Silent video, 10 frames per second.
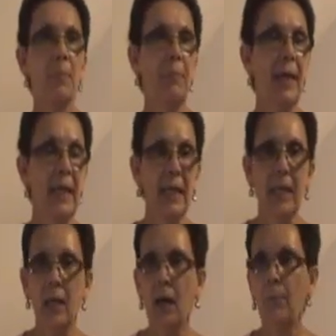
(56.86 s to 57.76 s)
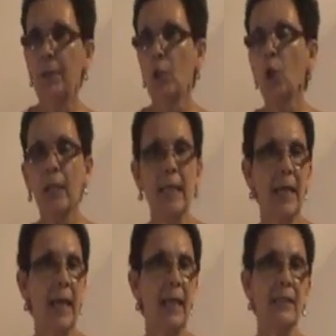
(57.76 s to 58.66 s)
picking it up and
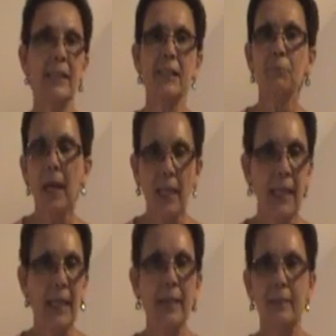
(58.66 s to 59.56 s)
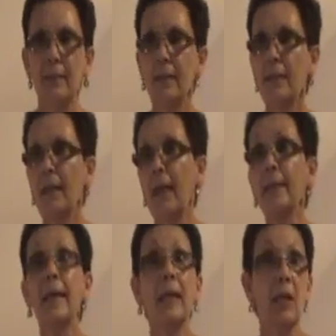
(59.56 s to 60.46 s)
looking at it and smelling it
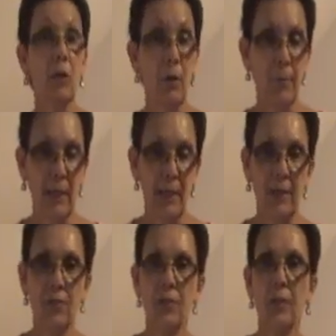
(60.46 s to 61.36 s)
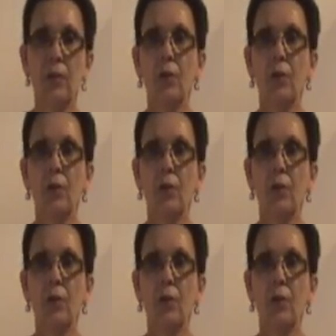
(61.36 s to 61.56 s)
and getting it on my hands.